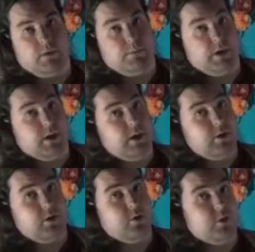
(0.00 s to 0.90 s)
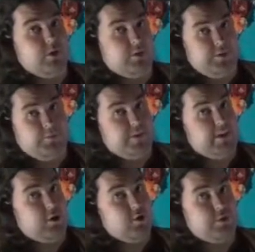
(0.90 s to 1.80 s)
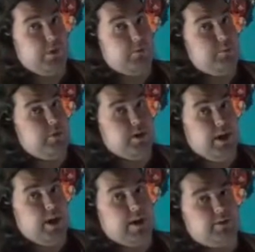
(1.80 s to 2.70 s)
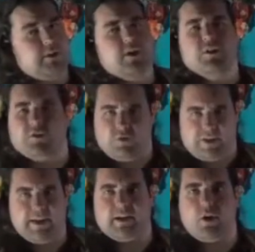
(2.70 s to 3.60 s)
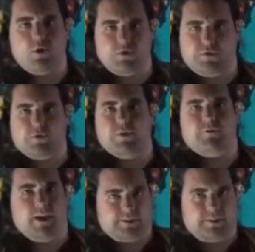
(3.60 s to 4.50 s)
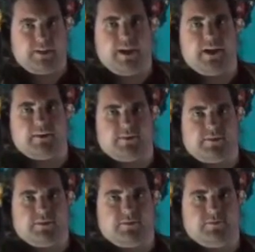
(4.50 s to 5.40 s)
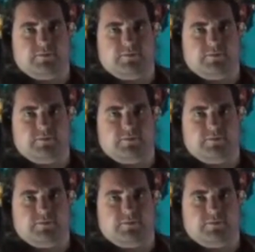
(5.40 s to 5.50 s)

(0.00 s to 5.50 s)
But uh-oh, something goes bump in the night, so he goes to investigate.